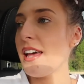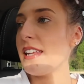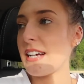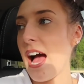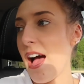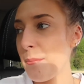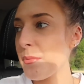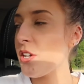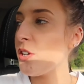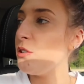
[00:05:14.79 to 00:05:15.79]
like I'm
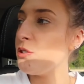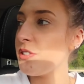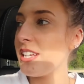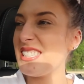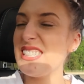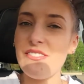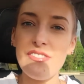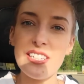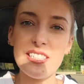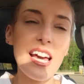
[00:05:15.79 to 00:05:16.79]
gonna go do this and live
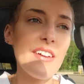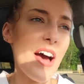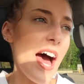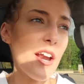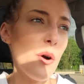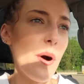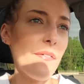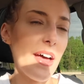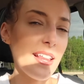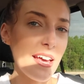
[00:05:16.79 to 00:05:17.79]
this life I don't
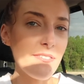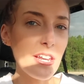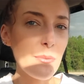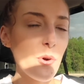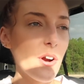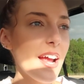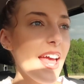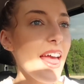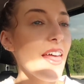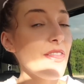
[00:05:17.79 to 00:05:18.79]
want that life anymore
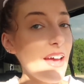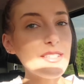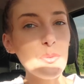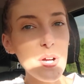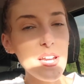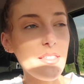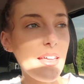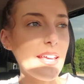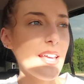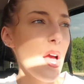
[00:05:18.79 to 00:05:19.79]
that's one
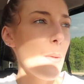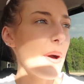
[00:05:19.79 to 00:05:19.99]
thing.